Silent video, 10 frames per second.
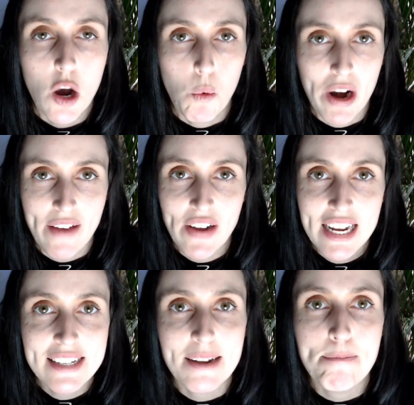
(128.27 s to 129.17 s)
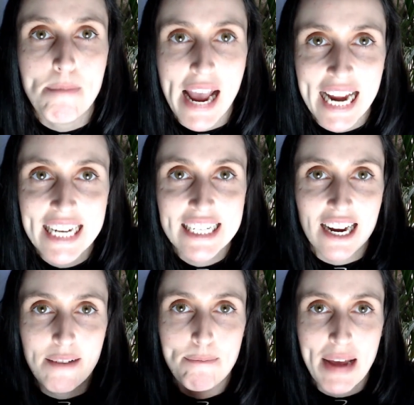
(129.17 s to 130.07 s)
Whatever is the main,
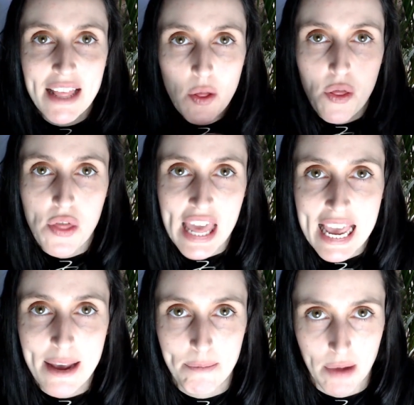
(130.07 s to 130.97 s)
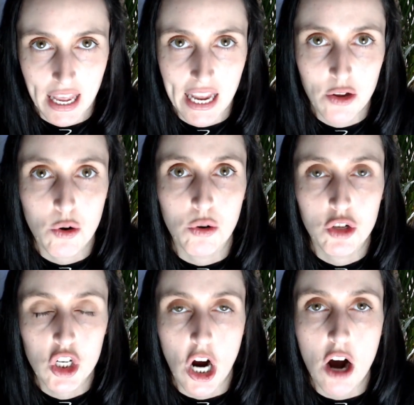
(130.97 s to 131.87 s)
main theme in your
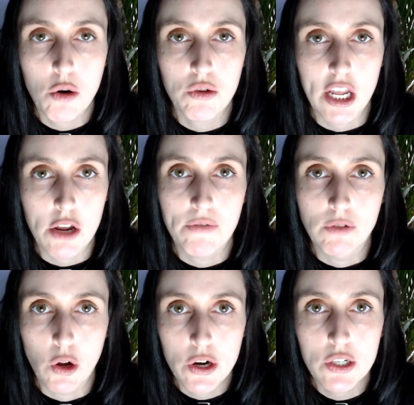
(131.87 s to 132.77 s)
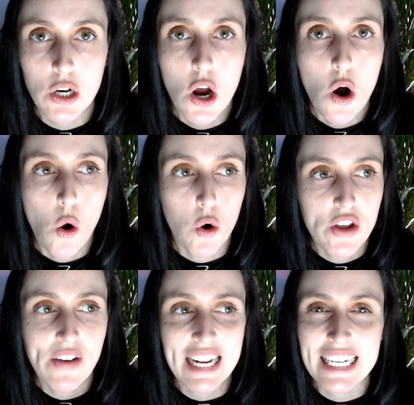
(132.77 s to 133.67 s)
childhood that you've learnt or
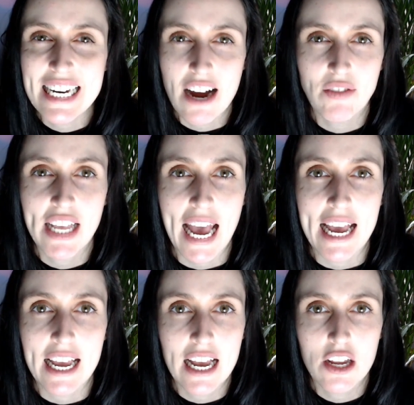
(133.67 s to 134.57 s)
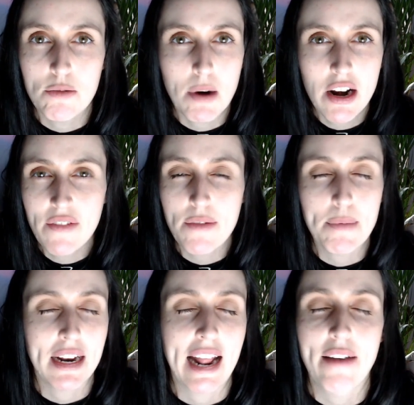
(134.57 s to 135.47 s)
you've had to navigate, you might not even
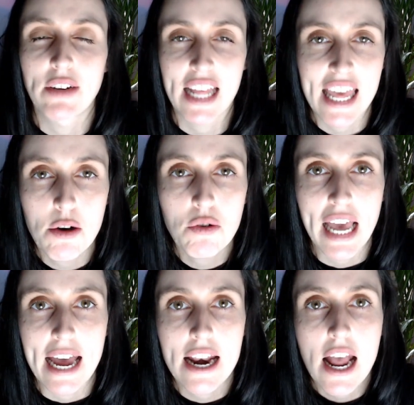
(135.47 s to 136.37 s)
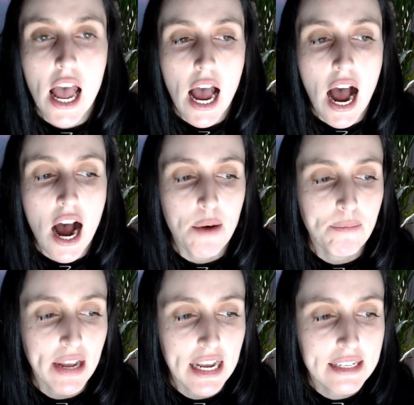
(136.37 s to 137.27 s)
been able to heal yet,
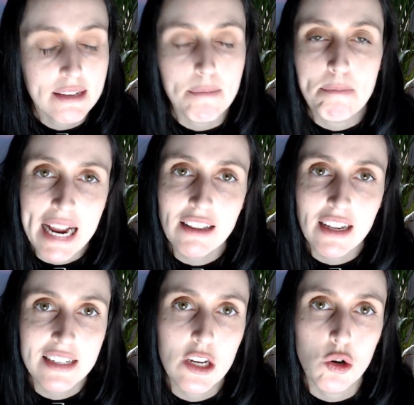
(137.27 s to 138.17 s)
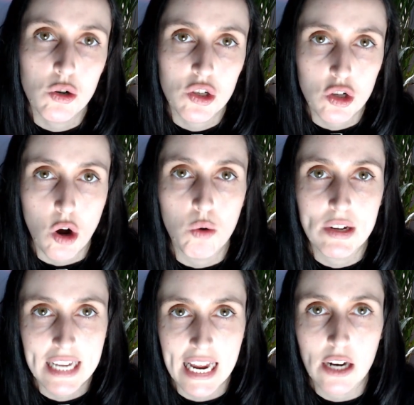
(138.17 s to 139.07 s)
um, is the main lesson your soul
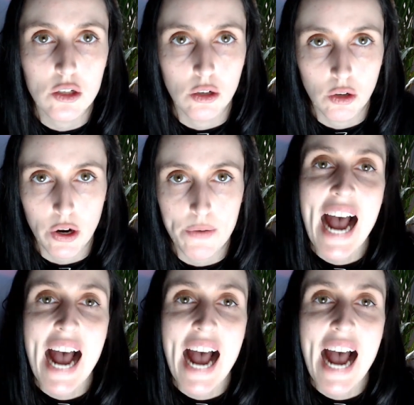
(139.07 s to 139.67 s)
is here to learn.